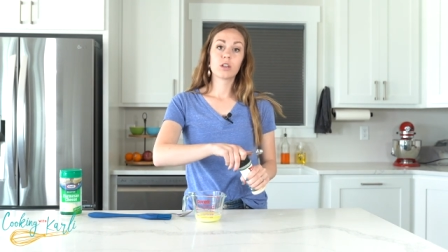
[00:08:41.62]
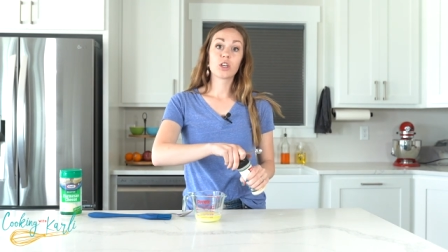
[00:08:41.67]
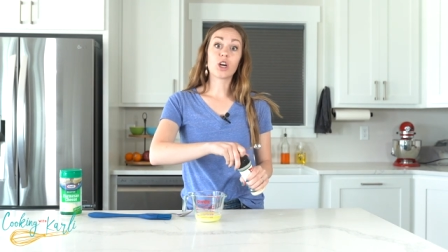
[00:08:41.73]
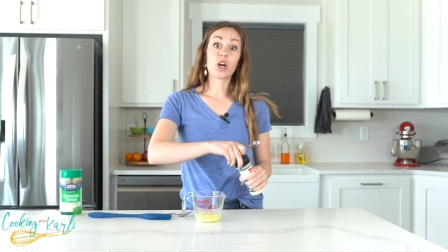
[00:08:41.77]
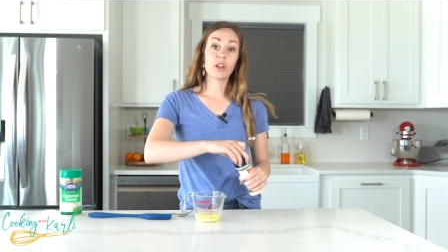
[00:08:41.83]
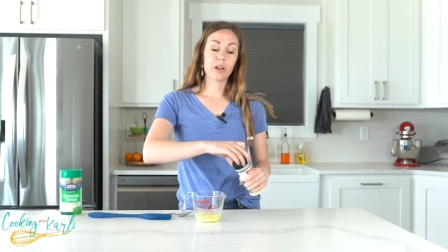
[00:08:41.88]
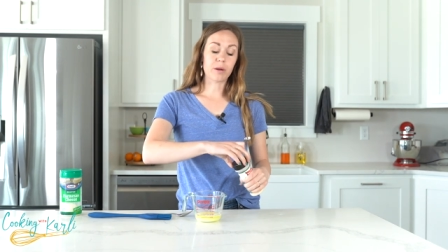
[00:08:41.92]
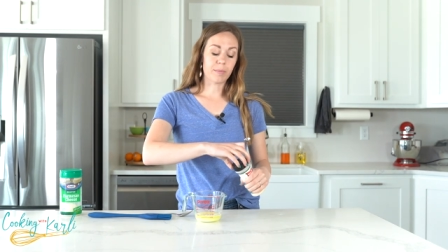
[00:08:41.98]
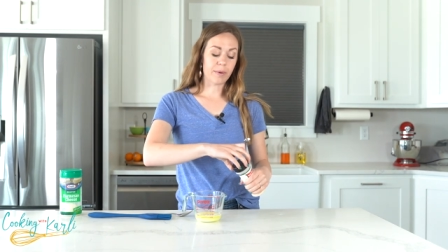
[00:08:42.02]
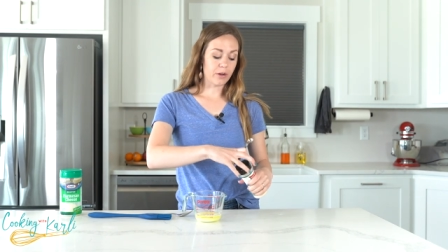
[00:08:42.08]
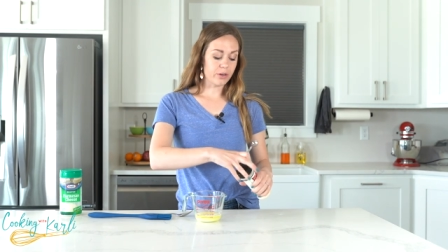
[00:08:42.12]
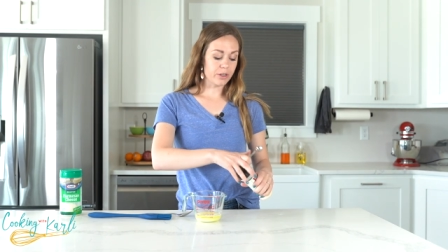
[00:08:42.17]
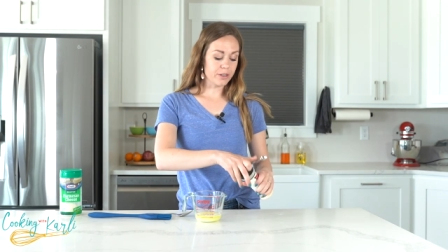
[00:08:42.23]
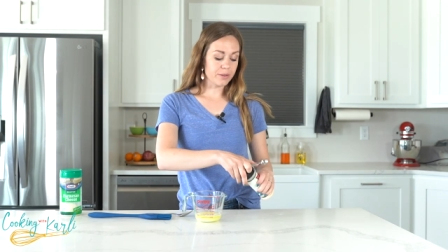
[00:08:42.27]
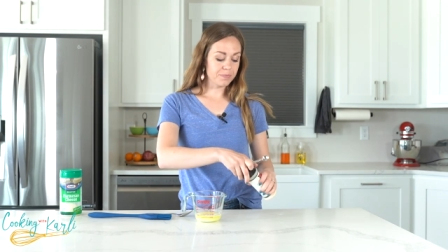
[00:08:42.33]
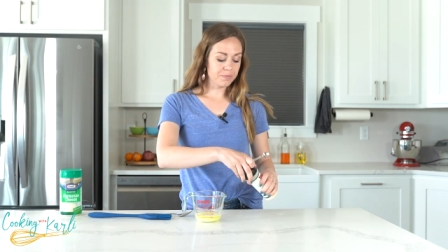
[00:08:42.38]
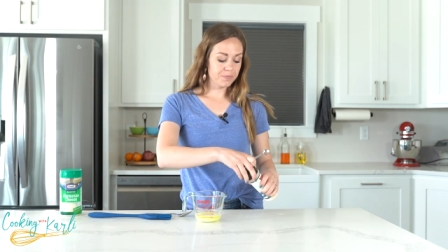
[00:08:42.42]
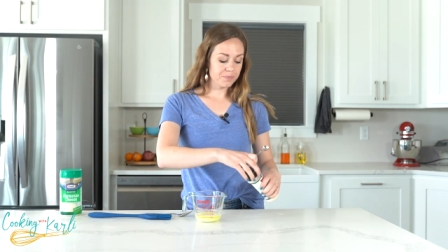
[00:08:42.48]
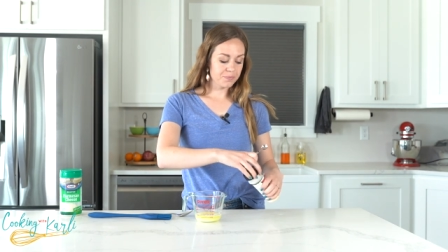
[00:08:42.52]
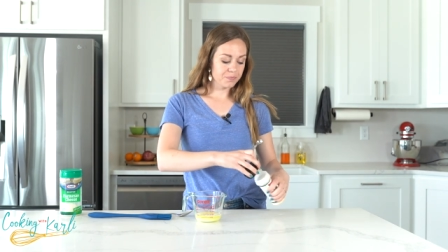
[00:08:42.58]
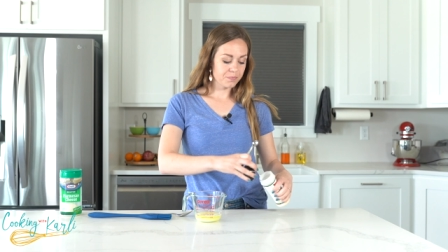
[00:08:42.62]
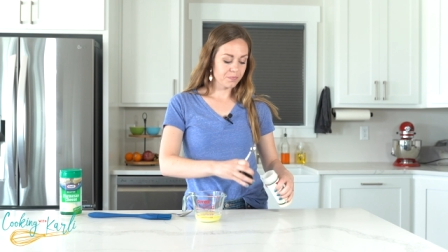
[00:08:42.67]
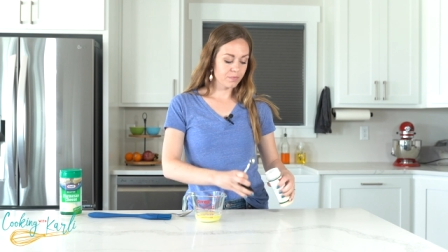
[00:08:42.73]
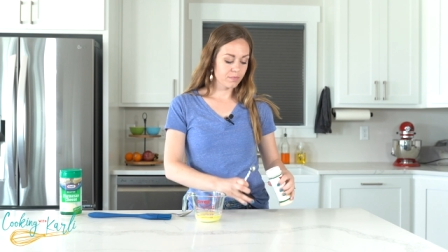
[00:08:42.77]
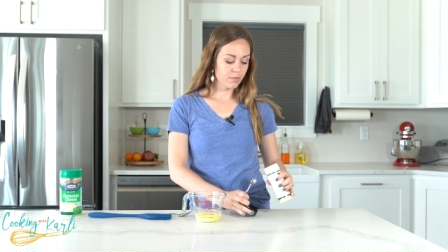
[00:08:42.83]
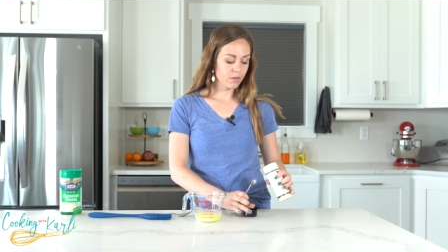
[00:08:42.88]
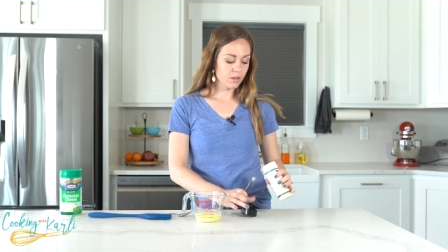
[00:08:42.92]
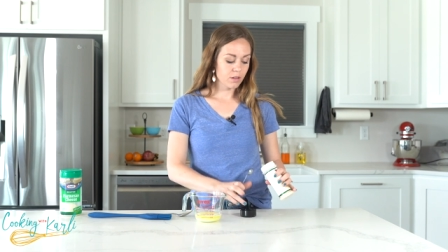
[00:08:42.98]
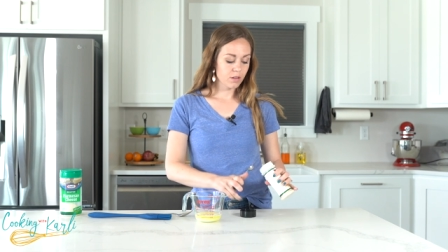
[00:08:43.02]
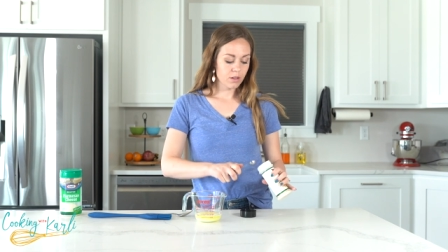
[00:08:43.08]
garlic powder.
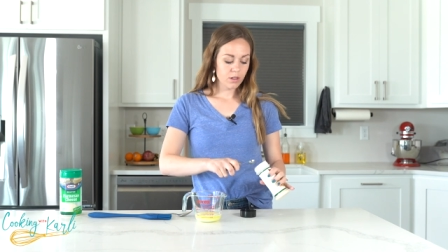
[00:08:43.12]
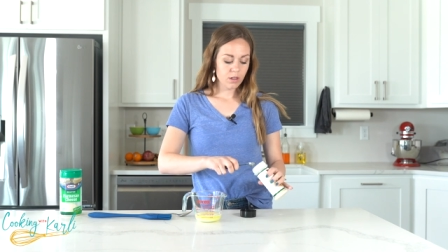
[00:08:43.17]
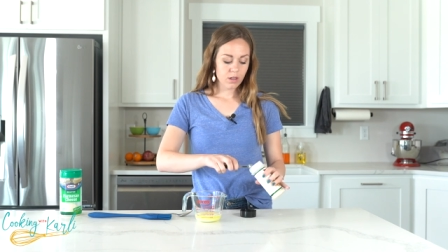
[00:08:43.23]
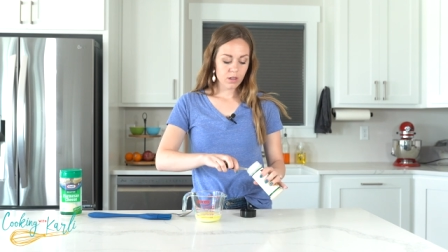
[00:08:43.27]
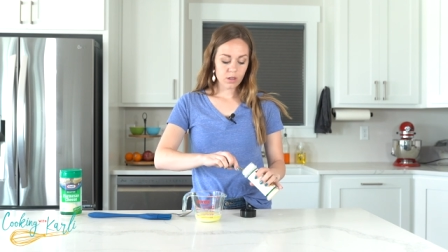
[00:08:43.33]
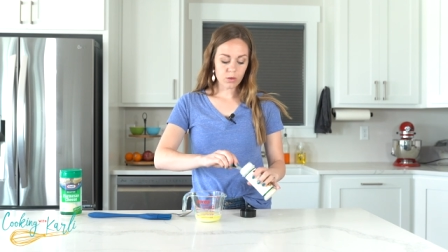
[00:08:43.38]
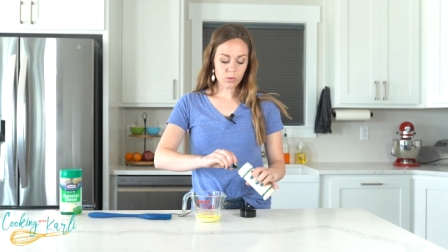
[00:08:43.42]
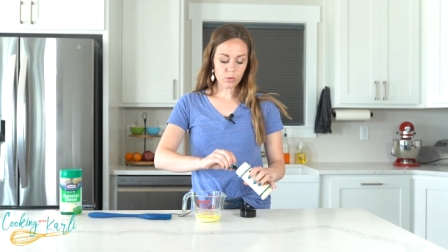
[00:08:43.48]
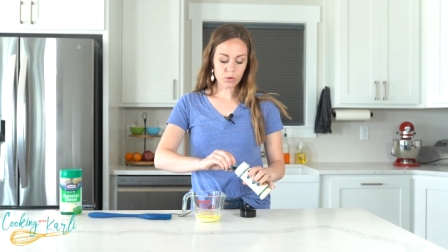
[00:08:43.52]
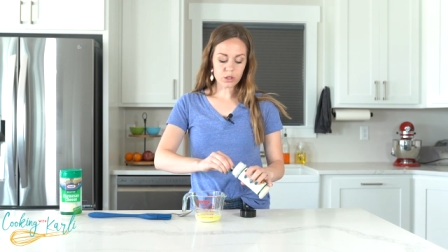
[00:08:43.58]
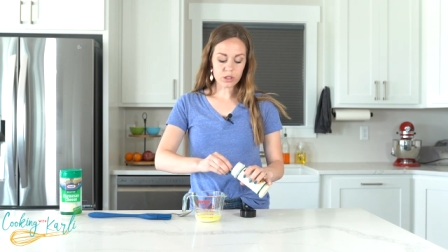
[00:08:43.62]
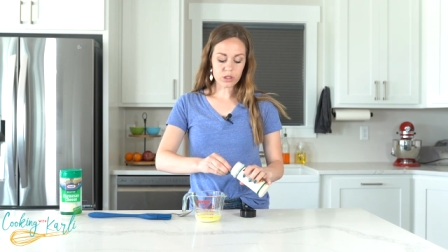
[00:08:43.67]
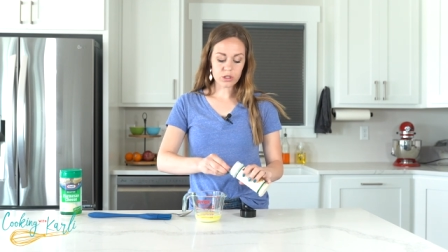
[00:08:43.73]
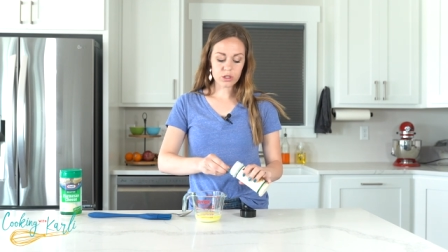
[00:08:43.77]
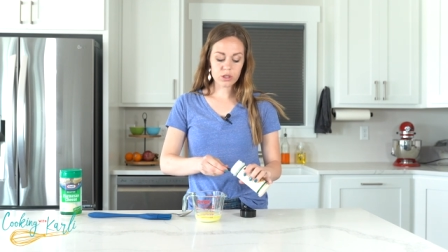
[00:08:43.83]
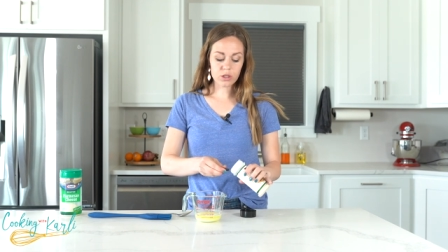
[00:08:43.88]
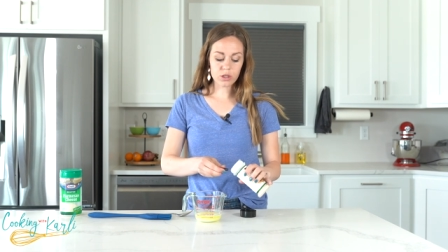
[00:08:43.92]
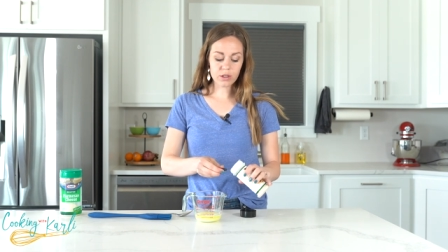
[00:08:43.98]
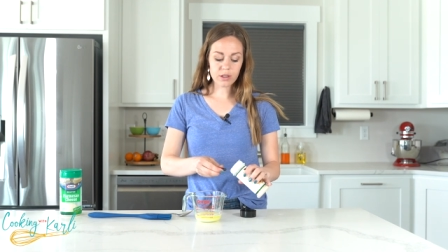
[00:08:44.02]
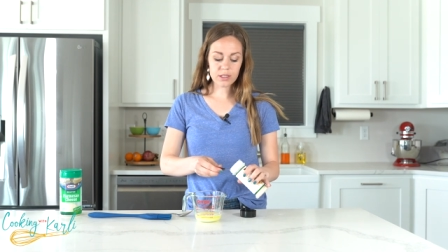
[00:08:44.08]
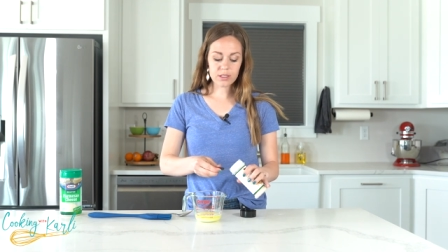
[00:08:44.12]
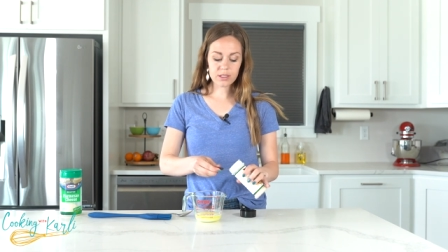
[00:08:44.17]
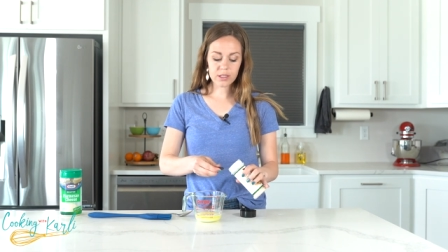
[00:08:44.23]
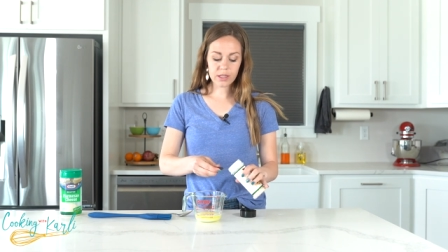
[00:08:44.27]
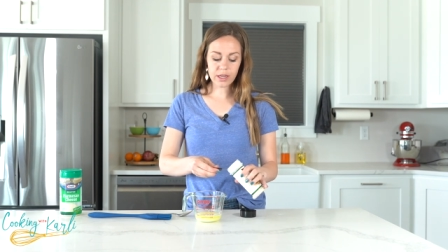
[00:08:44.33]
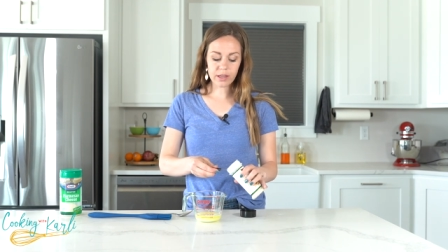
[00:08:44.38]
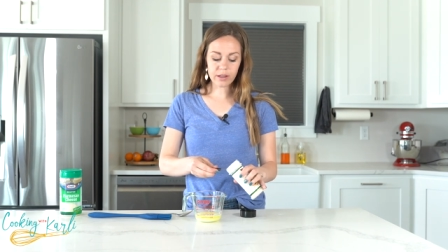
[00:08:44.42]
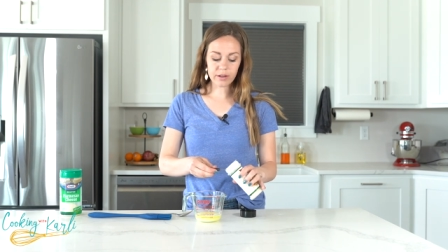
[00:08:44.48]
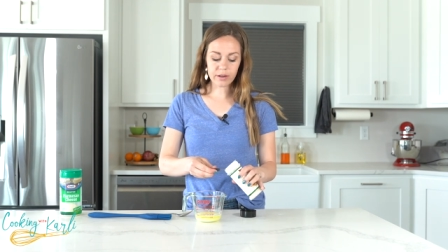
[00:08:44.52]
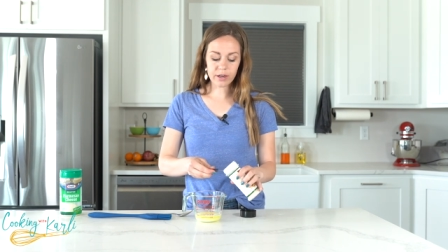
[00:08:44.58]
And we'll just stir this
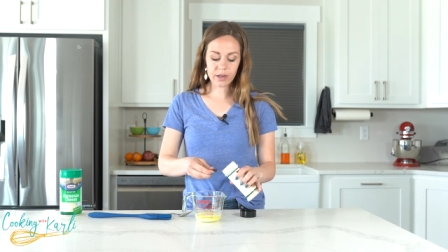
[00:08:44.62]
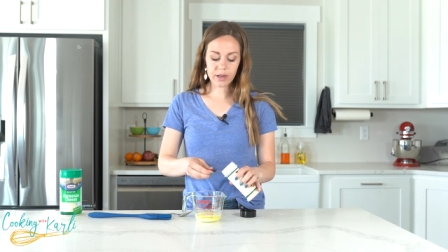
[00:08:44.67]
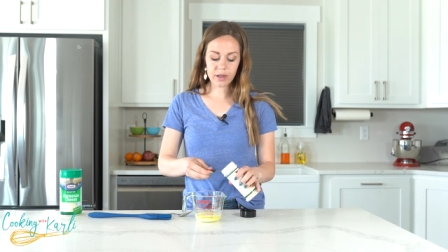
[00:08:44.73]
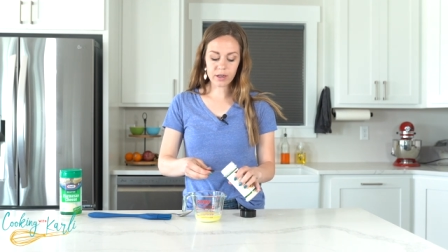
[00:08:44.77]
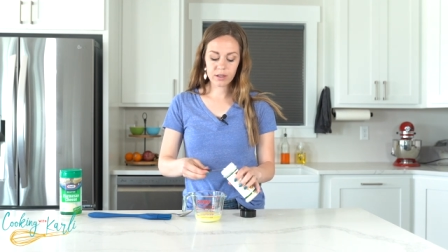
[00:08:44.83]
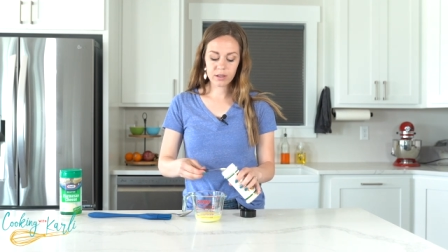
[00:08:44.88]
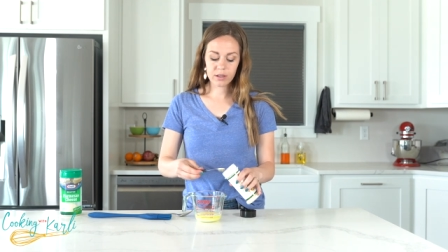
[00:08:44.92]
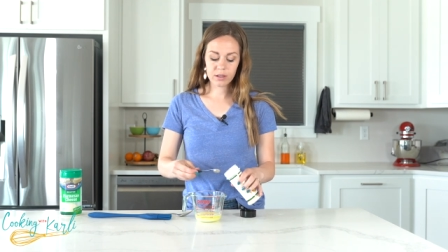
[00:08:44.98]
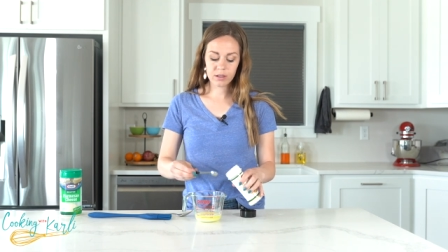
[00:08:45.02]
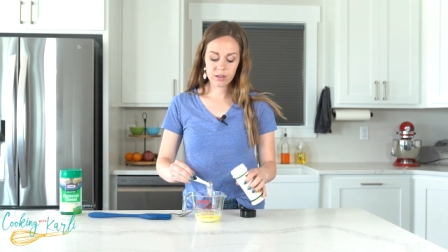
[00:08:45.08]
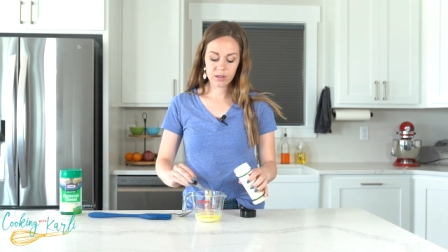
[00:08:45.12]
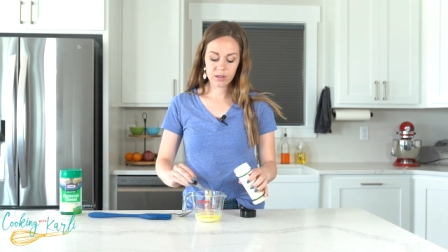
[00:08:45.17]
together